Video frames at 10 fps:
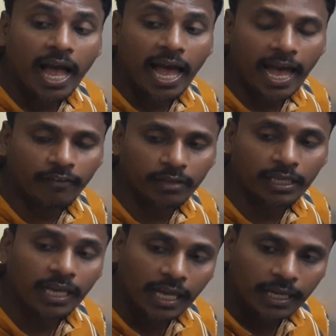
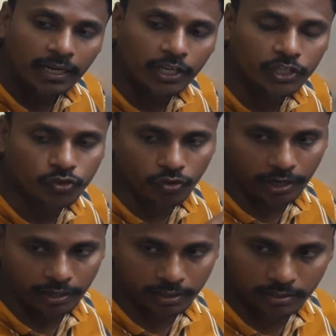having least
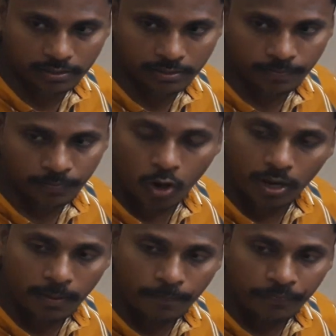radius.
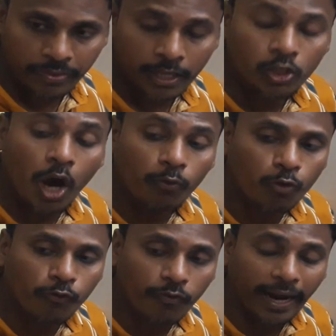Okay, so how
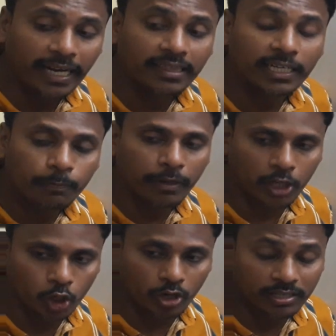to find that
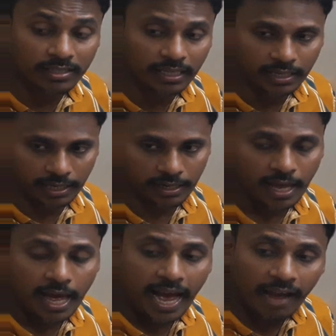particular circle
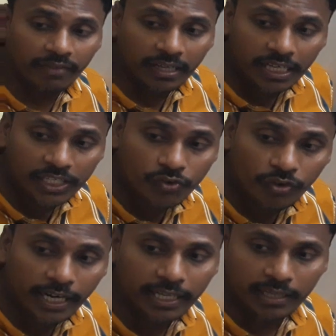having least
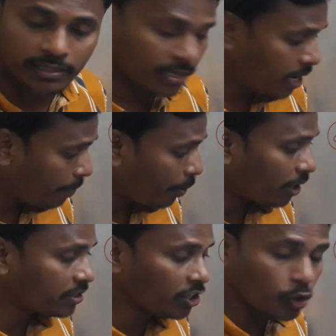radius
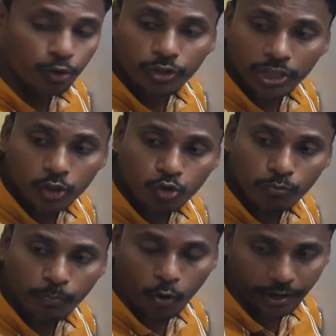passing through these 2
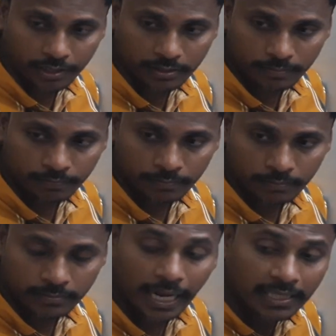points?
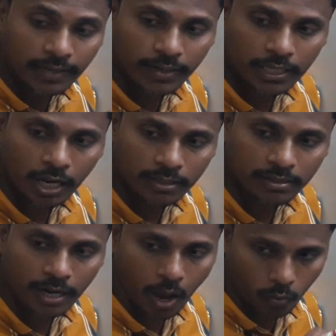That's our
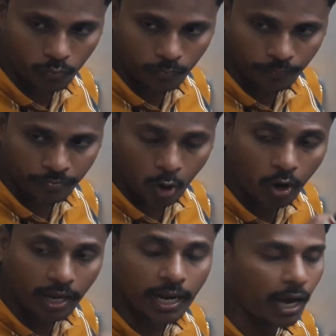task now.
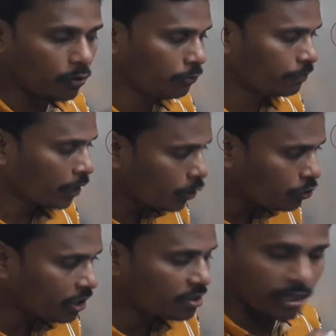Okay, now you
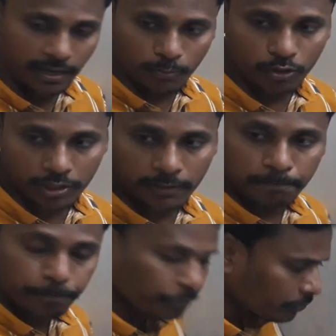just think about
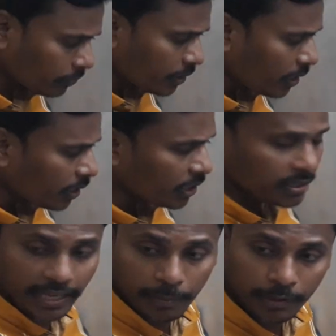it.
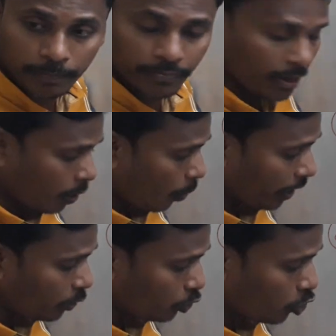This AB,
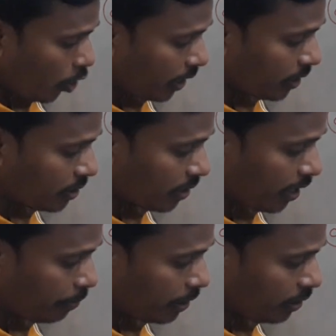when you join this
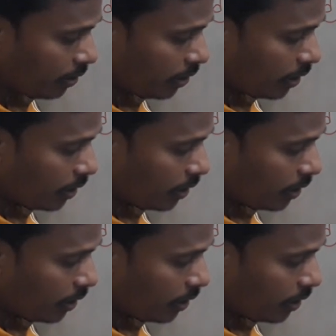AB